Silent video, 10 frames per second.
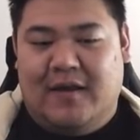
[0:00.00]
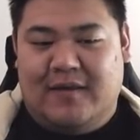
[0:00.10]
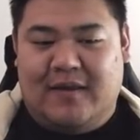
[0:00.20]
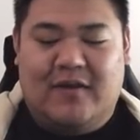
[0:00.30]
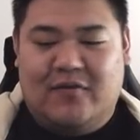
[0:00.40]

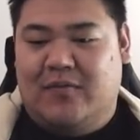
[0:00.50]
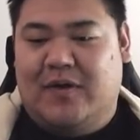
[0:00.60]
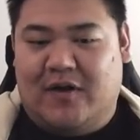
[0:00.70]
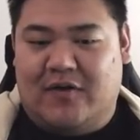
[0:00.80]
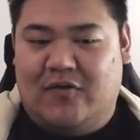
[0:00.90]
Next, we
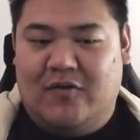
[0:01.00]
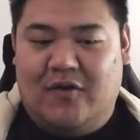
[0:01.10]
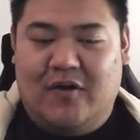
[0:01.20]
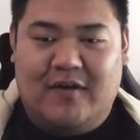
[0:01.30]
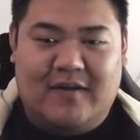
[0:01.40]
got
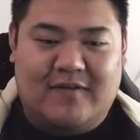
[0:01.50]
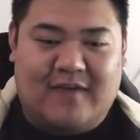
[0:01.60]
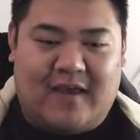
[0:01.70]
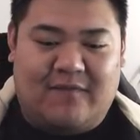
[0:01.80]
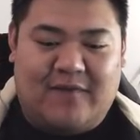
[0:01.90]
Huyurg. It's
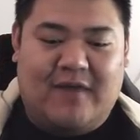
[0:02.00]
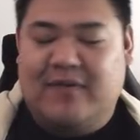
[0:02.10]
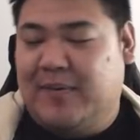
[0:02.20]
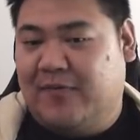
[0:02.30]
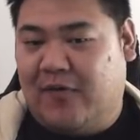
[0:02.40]
a 5
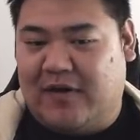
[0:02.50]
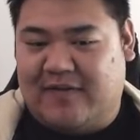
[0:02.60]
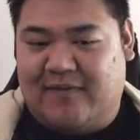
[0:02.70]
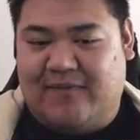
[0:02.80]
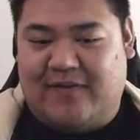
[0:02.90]
CP forward at
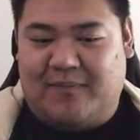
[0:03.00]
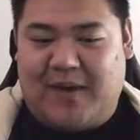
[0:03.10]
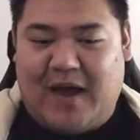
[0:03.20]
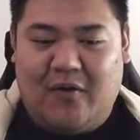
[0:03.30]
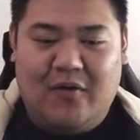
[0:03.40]
7,000
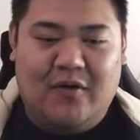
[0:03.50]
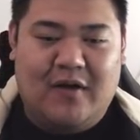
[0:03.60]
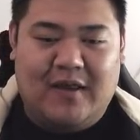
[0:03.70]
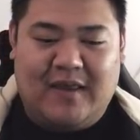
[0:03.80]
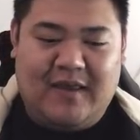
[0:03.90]
power.
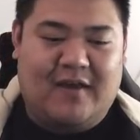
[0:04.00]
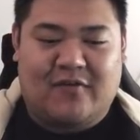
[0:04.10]
EX